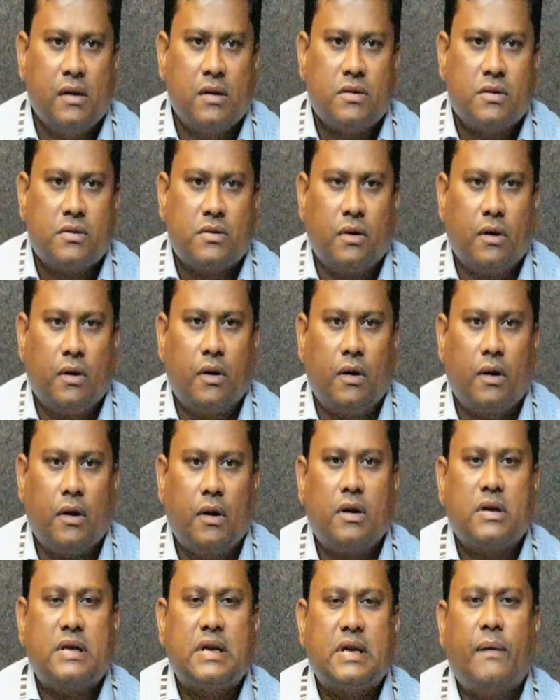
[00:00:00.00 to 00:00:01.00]
So
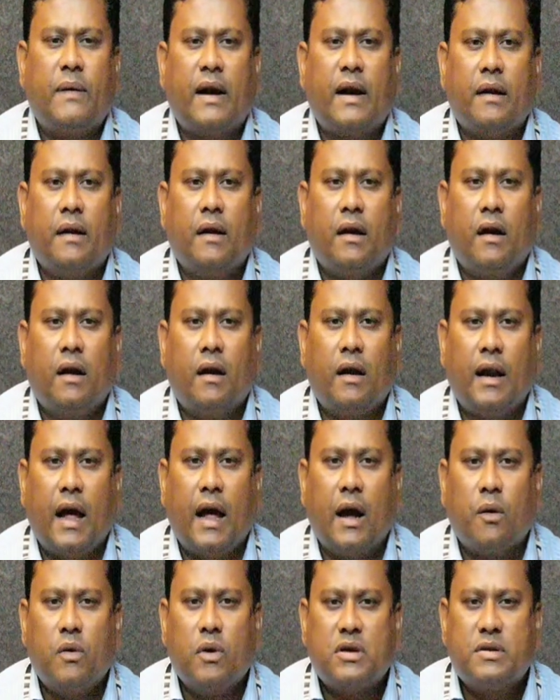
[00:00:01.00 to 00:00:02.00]
does our
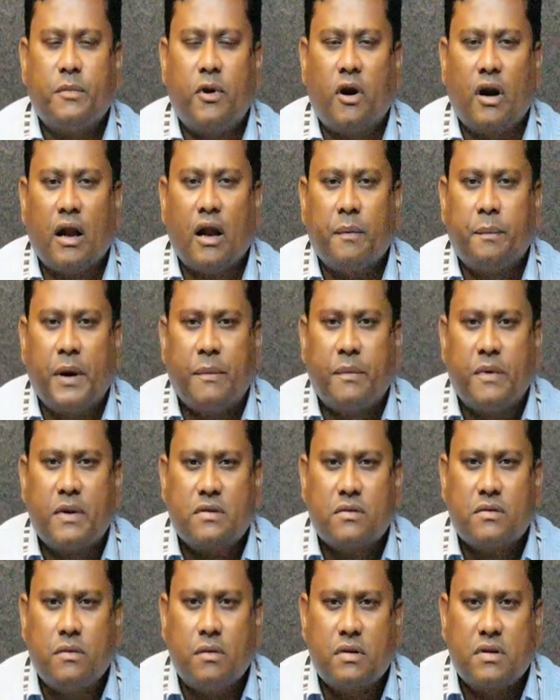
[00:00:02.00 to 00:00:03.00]
language model
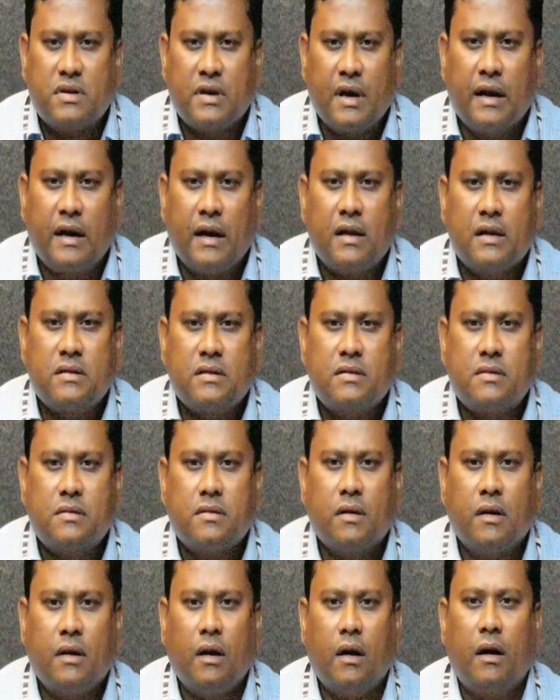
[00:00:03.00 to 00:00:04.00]
prefers good sentence
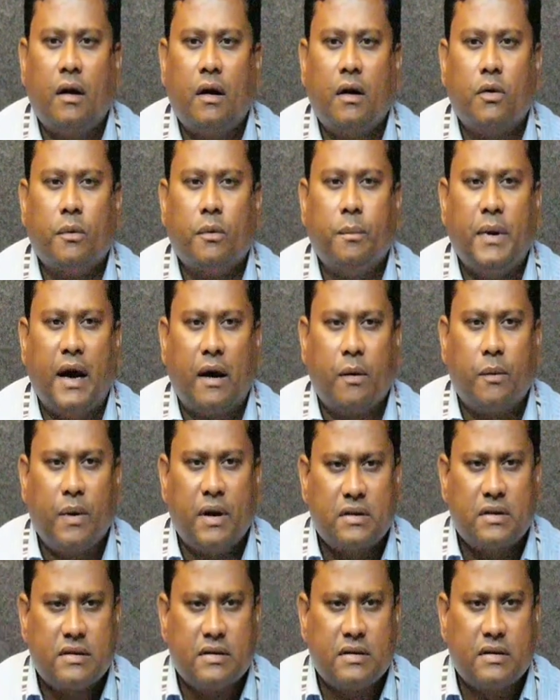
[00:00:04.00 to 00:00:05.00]
to bad
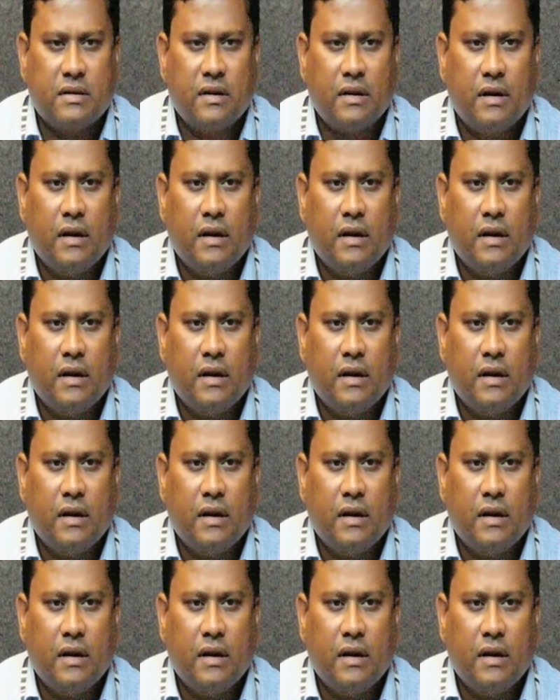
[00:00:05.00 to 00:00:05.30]
ones?